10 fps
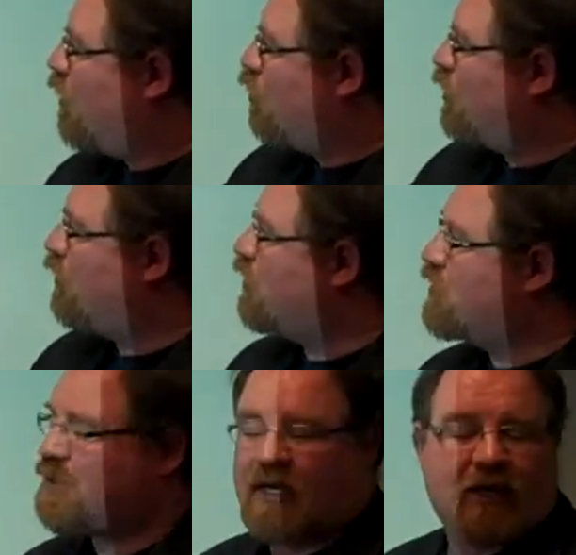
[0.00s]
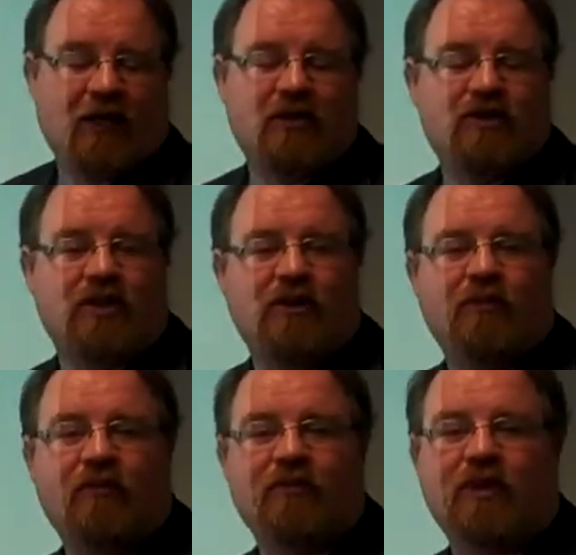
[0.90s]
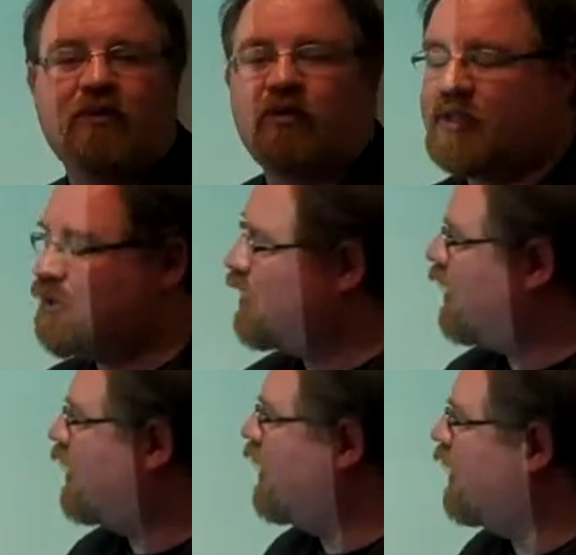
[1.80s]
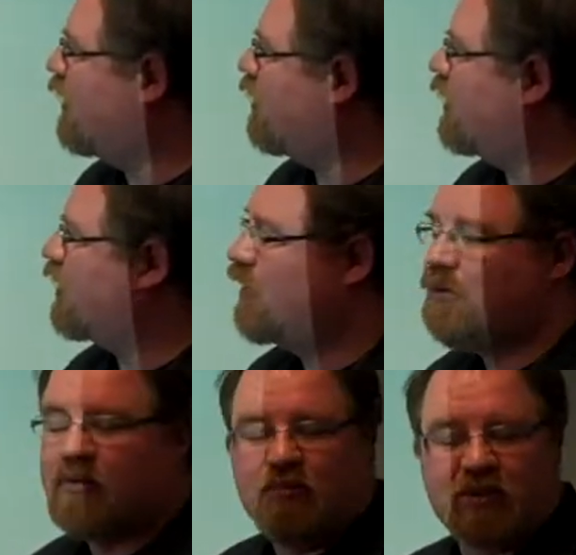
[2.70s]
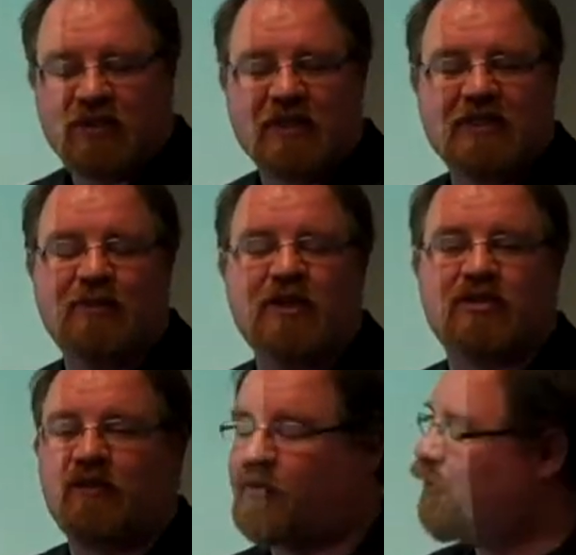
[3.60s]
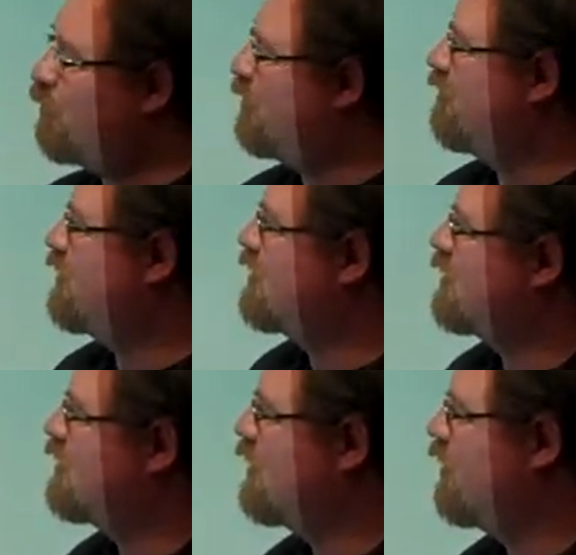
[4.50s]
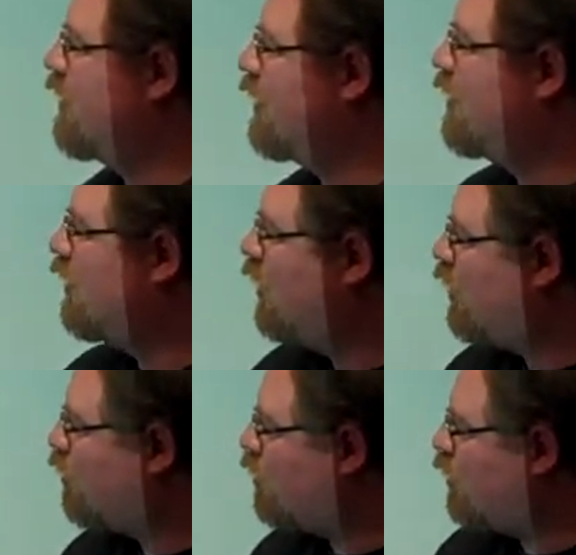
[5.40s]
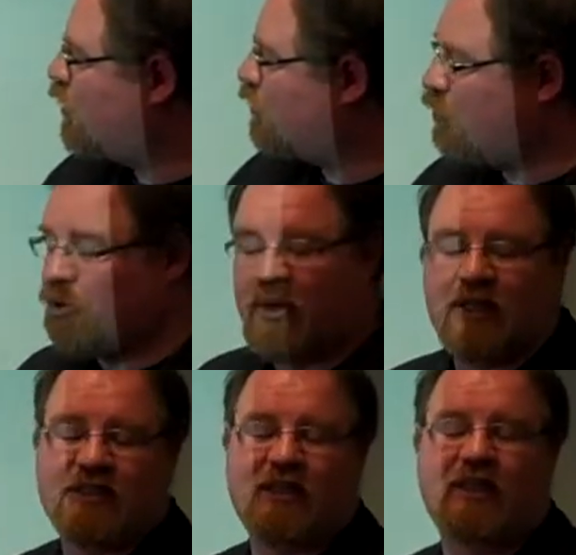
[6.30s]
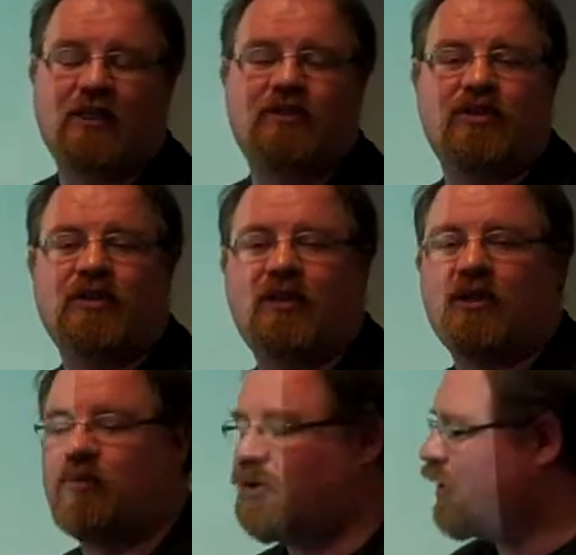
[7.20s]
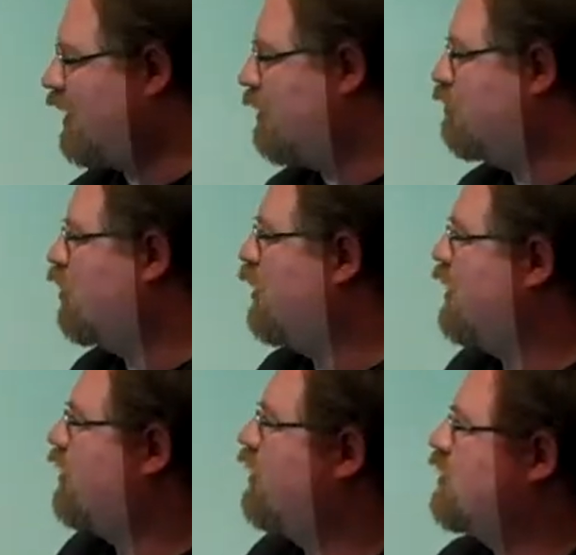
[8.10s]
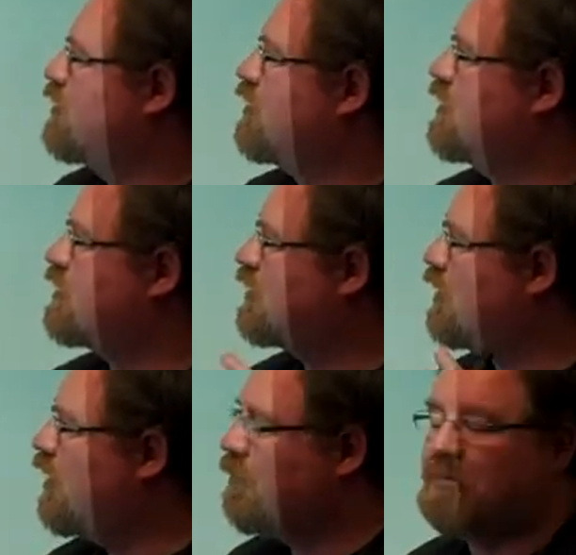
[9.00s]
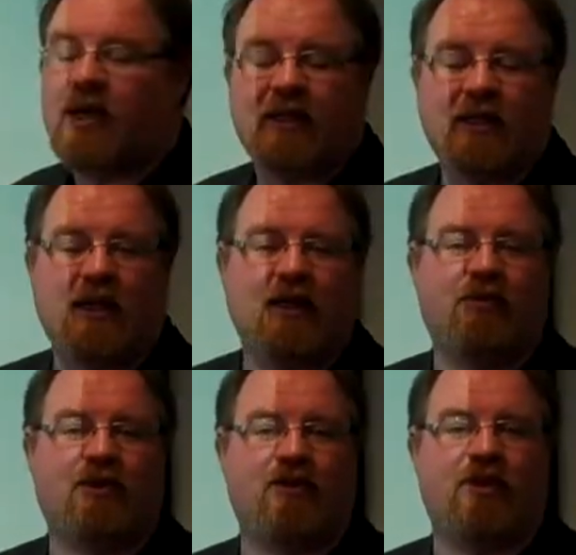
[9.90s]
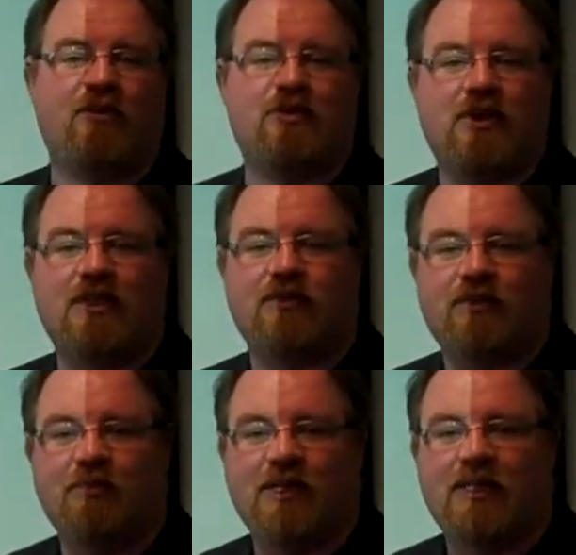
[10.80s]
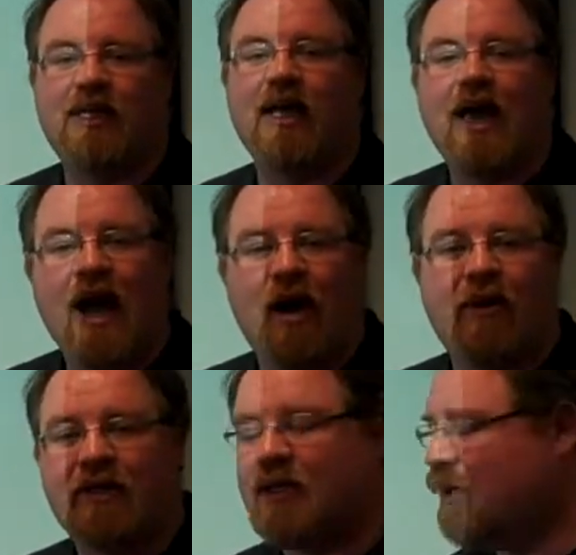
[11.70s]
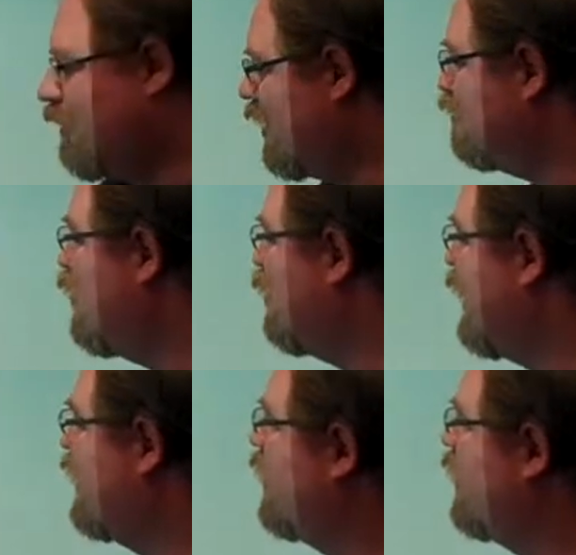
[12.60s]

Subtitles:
When we use technology, then we're into e-learning, but it's a special form of distance learning. When we use mobile technology, then we're looking at mobile learning. So this model helps conceptualize for me how I think about mobile